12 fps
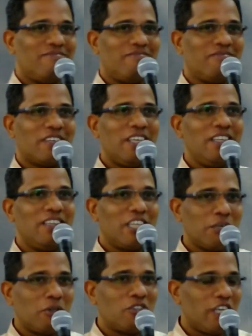Okay? Think
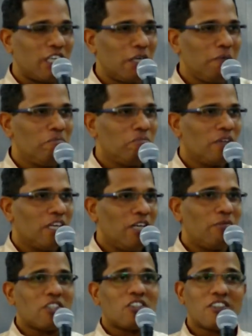about Jacob. He
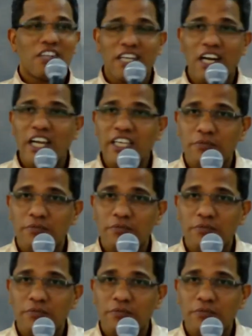was struggling